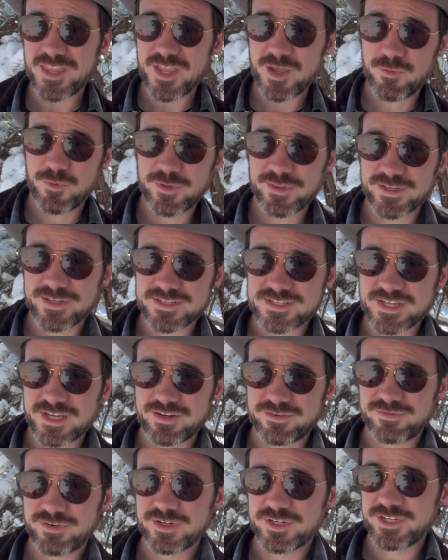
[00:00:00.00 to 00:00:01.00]
And one thing that's kind
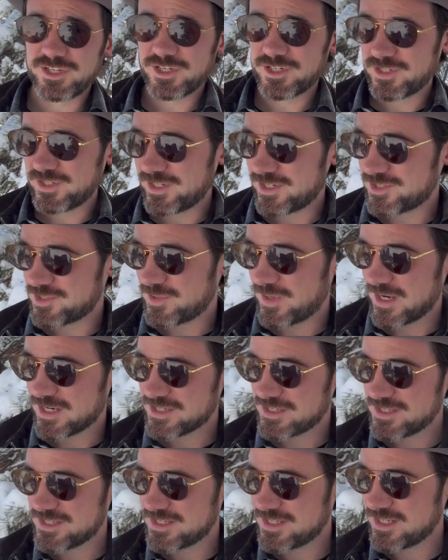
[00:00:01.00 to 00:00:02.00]
of fun here is you
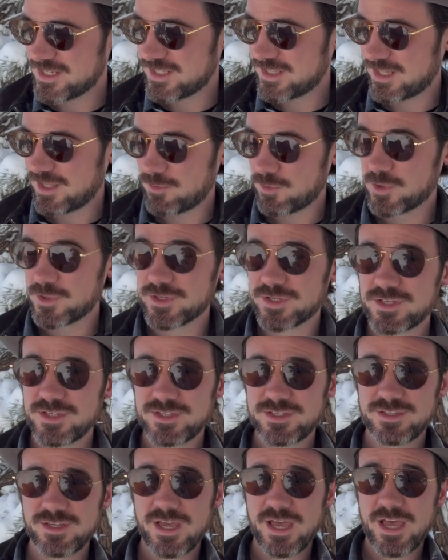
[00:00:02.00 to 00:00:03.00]
actually see that word
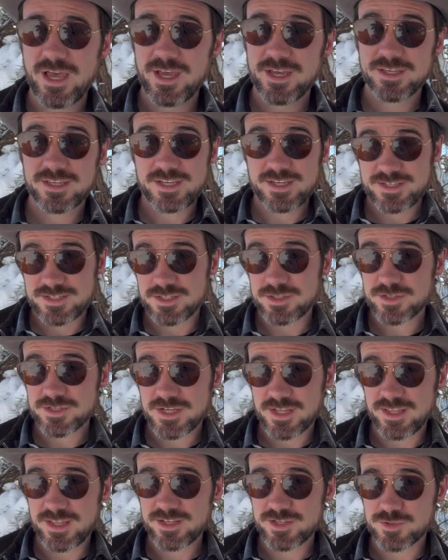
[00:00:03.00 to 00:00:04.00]
kiss. It looks
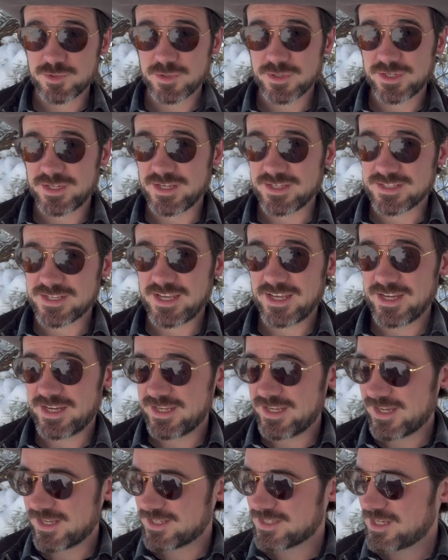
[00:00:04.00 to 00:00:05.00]
like the English word kiss, K
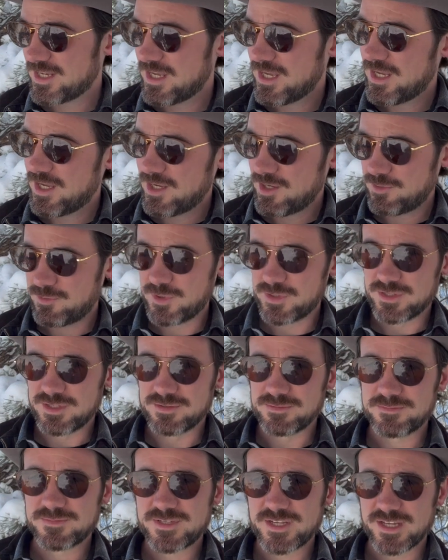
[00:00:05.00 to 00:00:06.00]
I S, with the
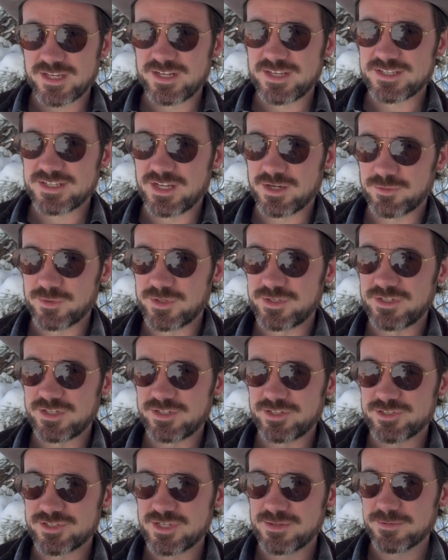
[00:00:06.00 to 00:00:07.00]
second S not written in
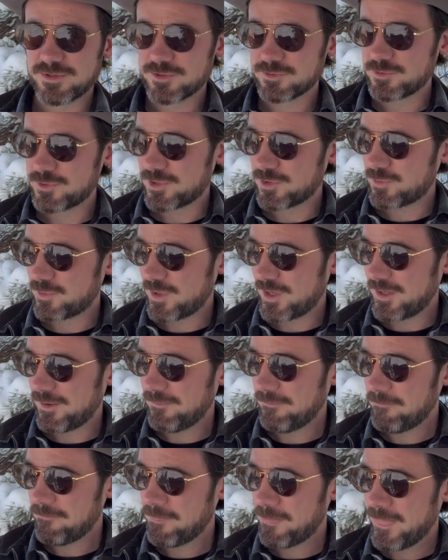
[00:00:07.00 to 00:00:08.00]
your typical runic way.
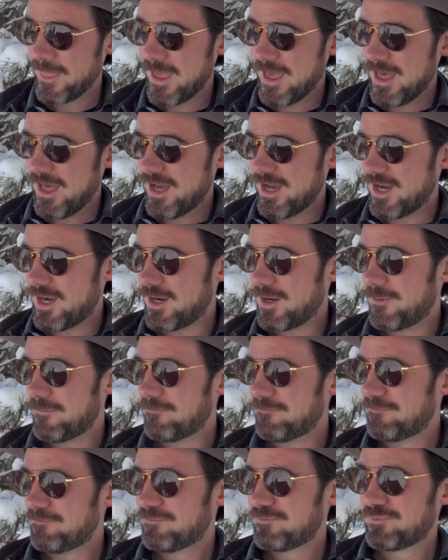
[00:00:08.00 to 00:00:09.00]

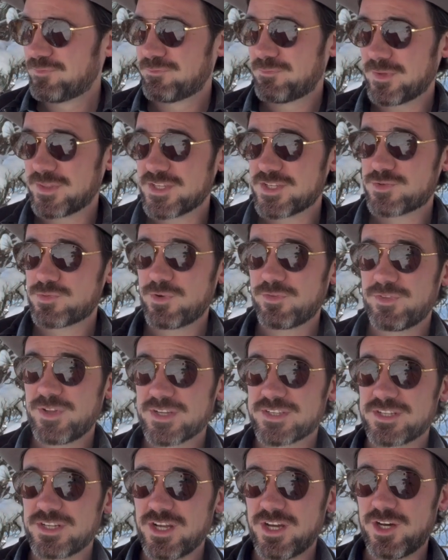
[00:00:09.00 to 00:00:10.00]
Um, but this
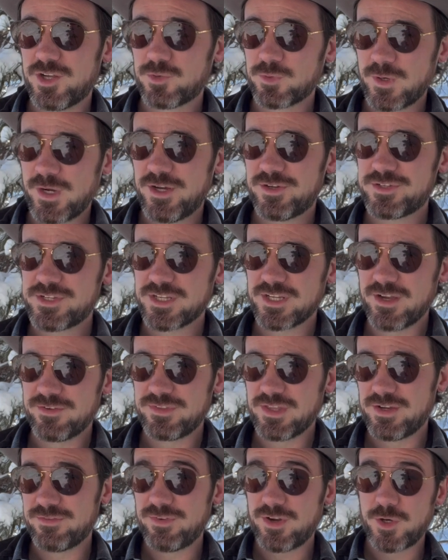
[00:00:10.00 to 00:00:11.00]
reflects an unrounding of
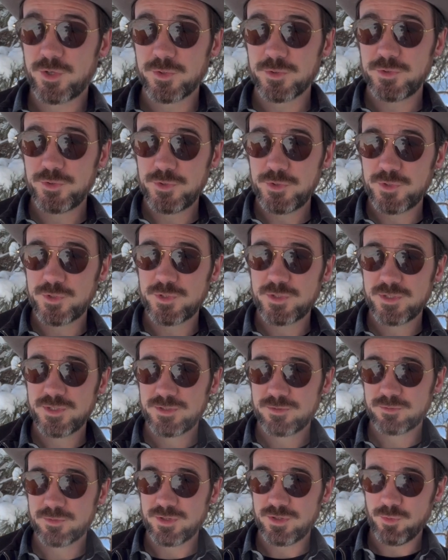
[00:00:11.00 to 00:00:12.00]
that vowel U,
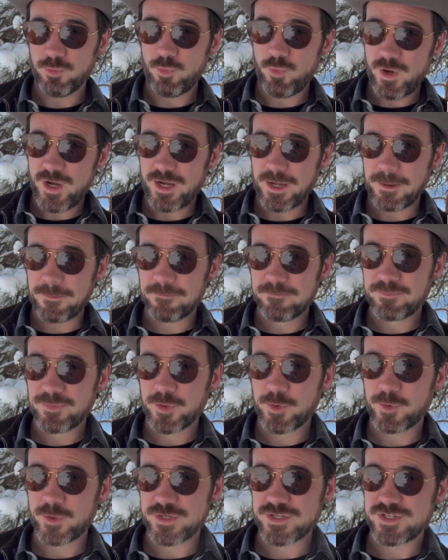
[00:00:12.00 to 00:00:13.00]
written Y,
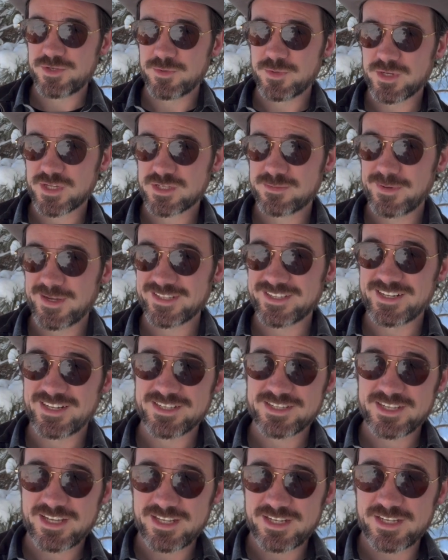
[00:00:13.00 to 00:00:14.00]
which you would expect in
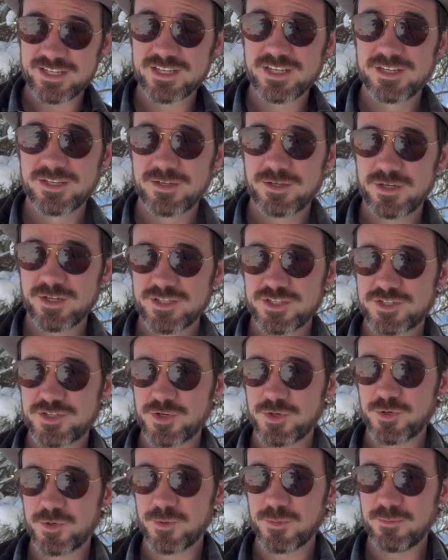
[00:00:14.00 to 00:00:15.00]
Icelandic.
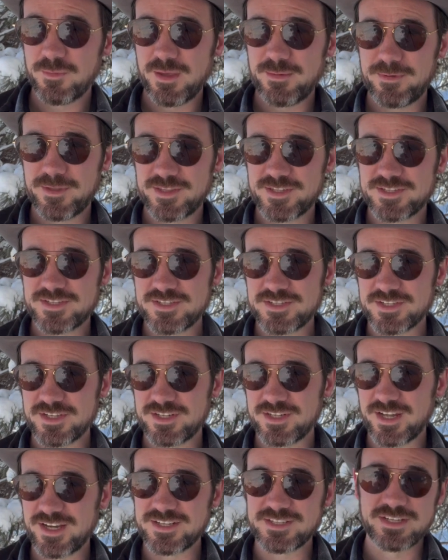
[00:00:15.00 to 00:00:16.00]
So maybe this is
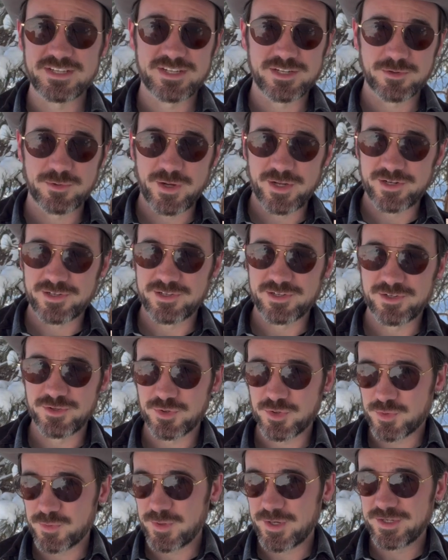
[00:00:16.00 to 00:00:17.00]
an Icelandic writer in
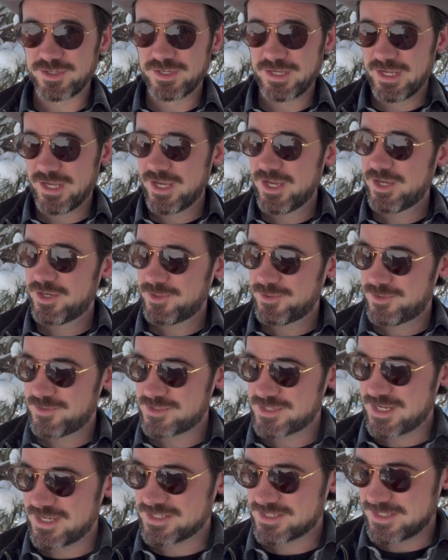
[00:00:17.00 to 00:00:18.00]
Norway
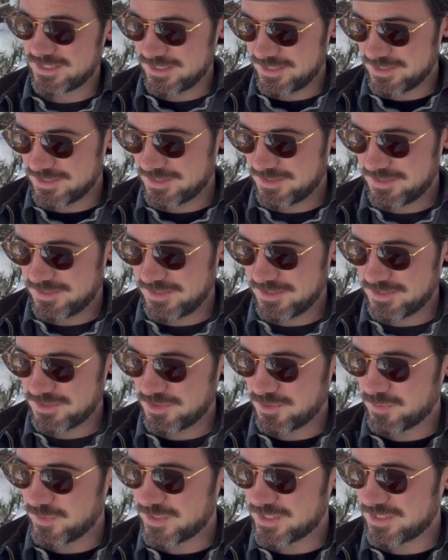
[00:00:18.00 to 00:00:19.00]
who's asking his, his
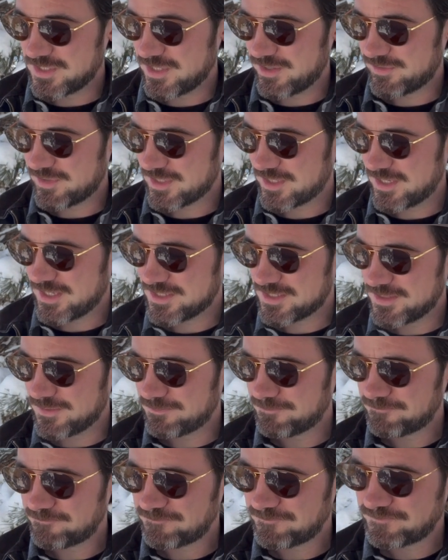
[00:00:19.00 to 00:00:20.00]
Norwegian lover to kiss
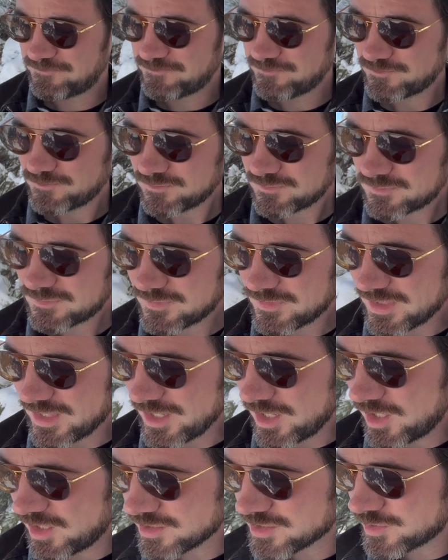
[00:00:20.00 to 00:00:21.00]
him.
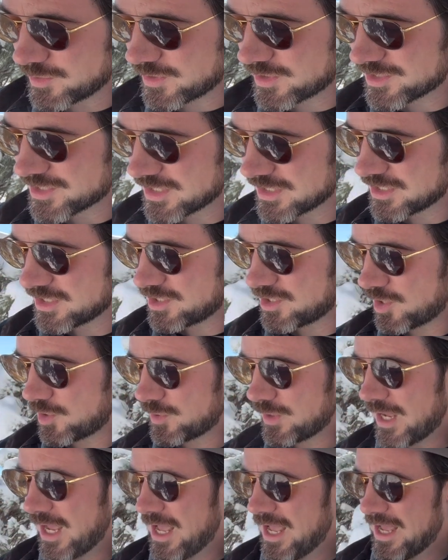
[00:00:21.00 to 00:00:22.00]
Also interesting to
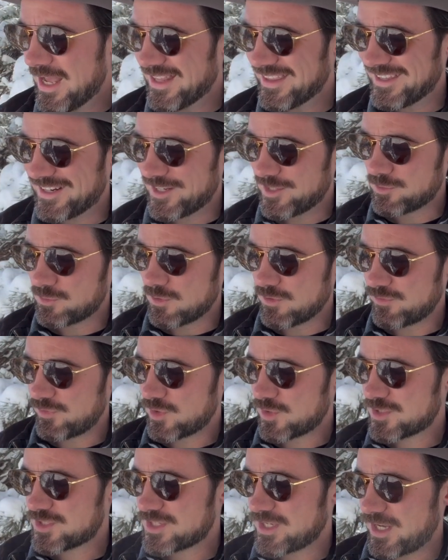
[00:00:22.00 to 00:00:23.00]
note that on the
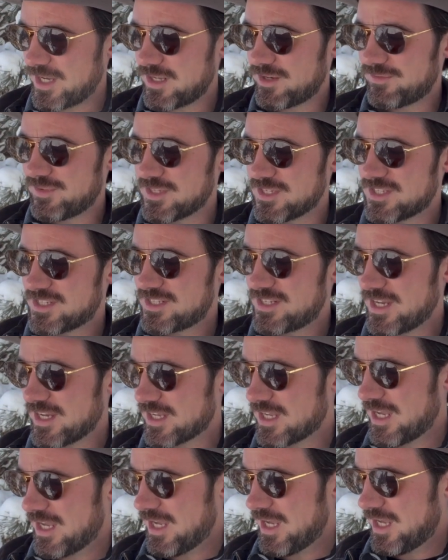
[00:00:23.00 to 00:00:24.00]
reverse side of this
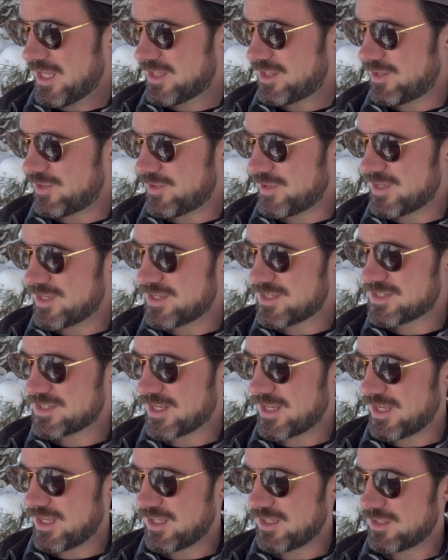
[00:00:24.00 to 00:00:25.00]
stick, there is
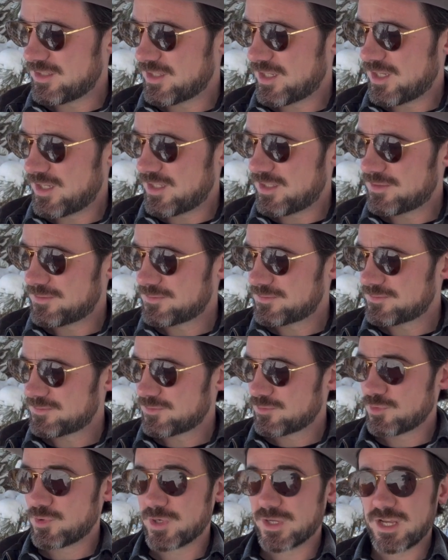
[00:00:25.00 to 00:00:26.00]
a uh,
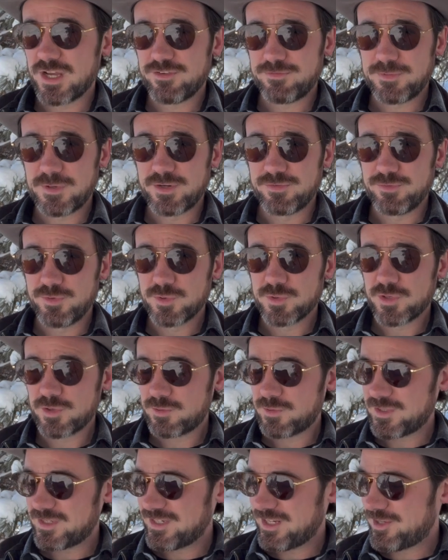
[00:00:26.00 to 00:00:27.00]
runic alphabet of Futhark
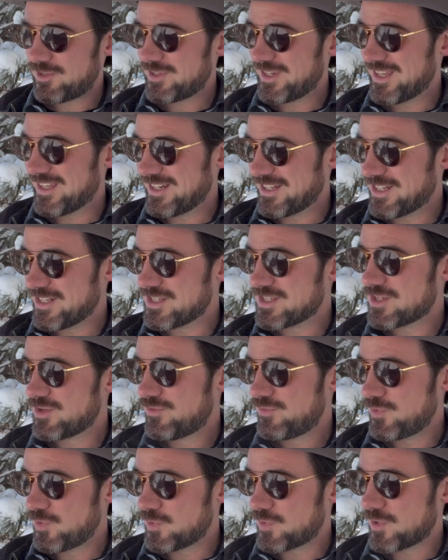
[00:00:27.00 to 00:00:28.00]
written out, and it is
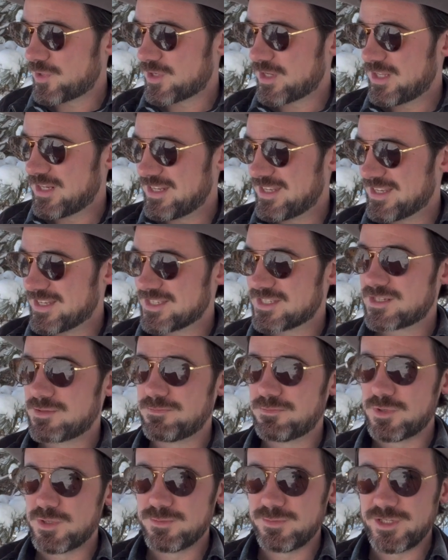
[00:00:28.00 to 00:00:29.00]
Futhark, Hniest,
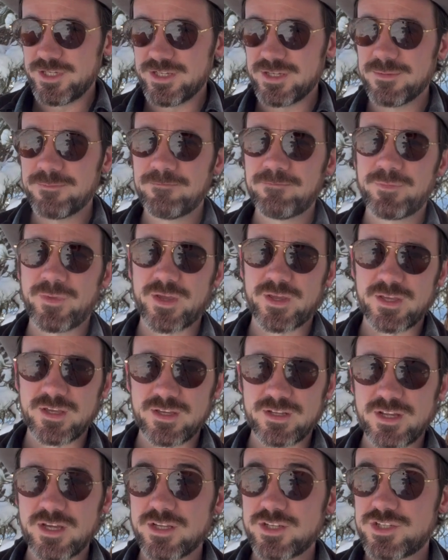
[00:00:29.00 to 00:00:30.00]
Bimli. Again,
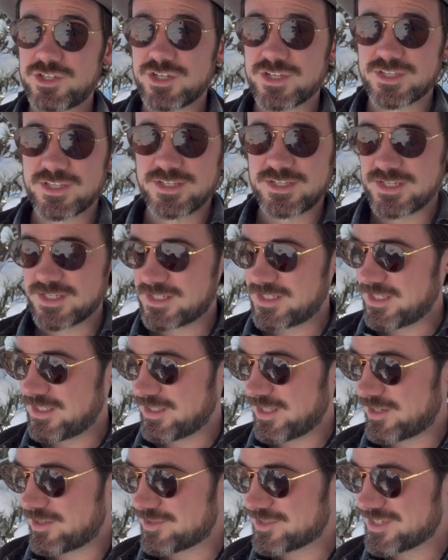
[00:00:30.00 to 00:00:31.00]
just the sixteen
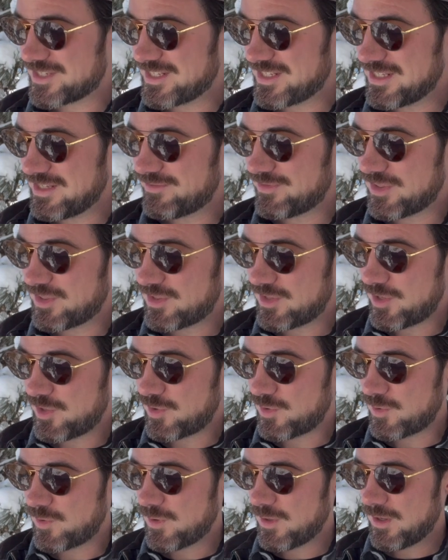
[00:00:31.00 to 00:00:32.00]
letters, even though
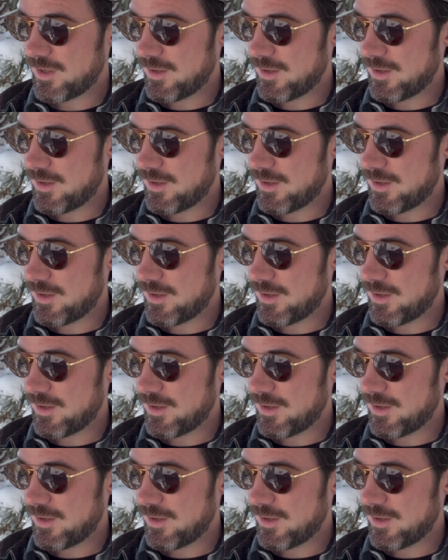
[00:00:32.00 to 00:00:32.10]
